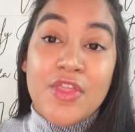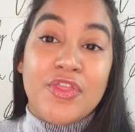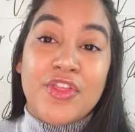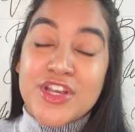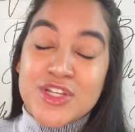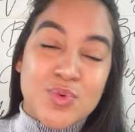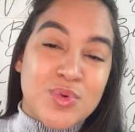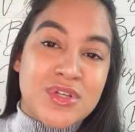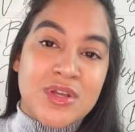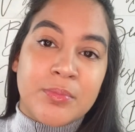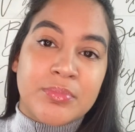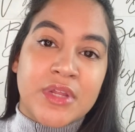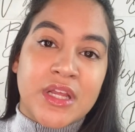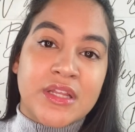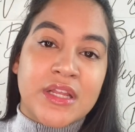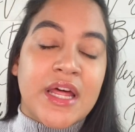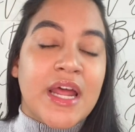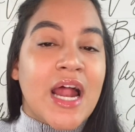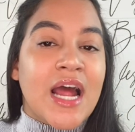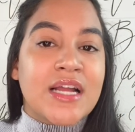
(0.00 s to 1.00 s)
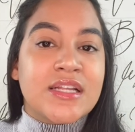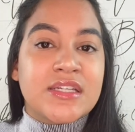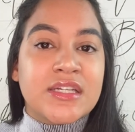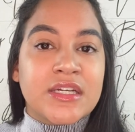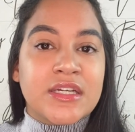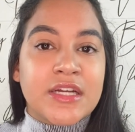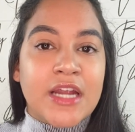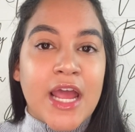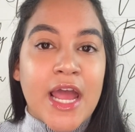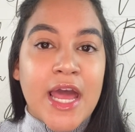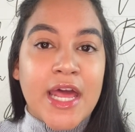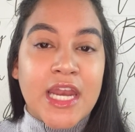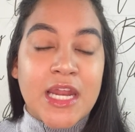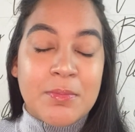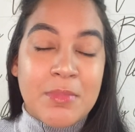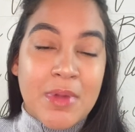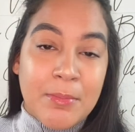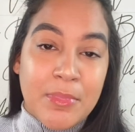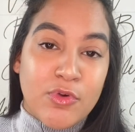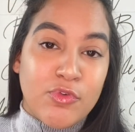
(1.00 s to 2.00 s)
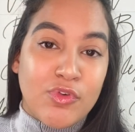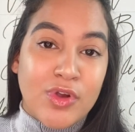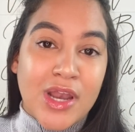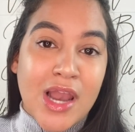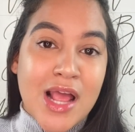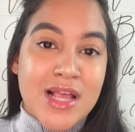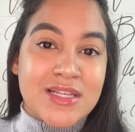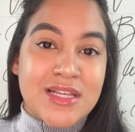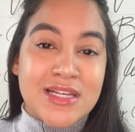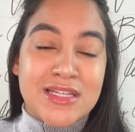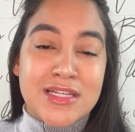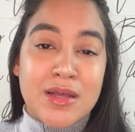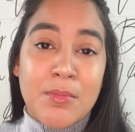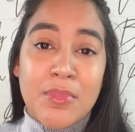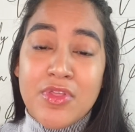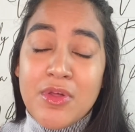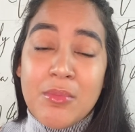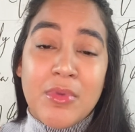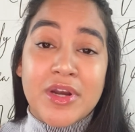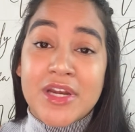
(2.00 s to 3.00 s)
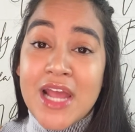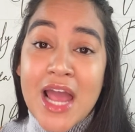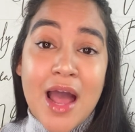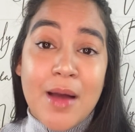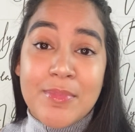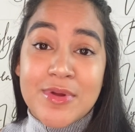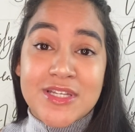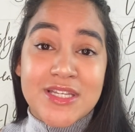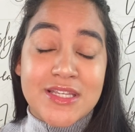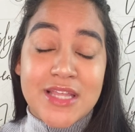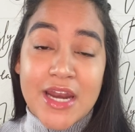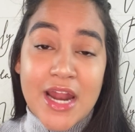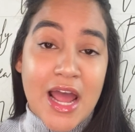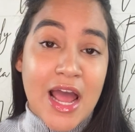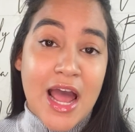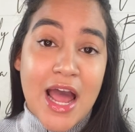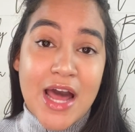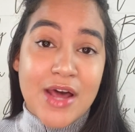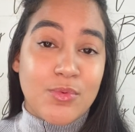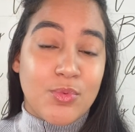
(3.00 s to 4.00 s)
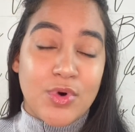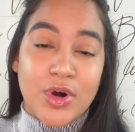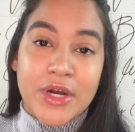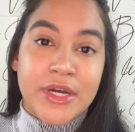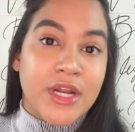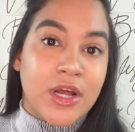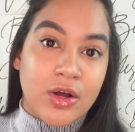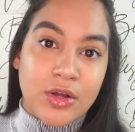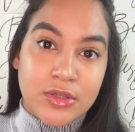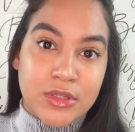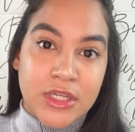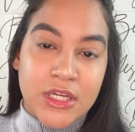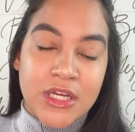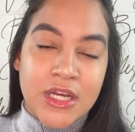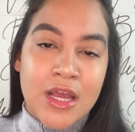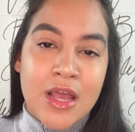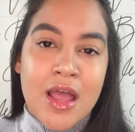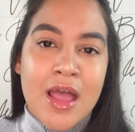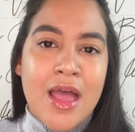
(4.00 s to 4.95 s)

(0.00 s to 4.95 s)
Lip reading: This was something that I did, and it made me realize that some of the money habits that I had were unhealthy